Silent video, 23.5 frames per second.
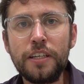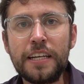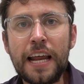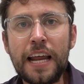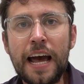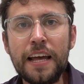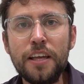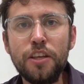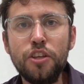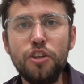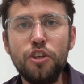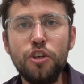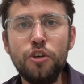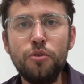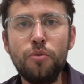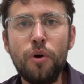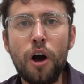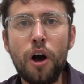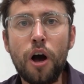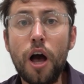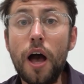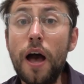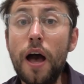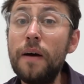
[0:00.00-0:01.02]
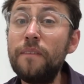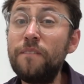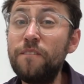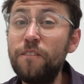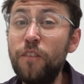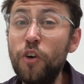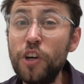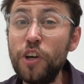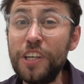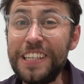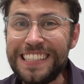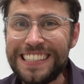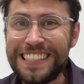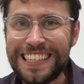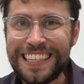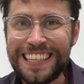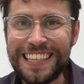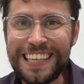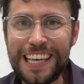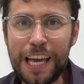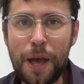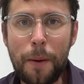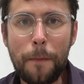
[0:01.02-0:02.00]
that you are
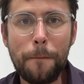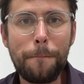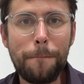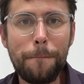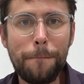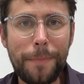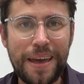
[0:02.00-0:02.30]
avoiding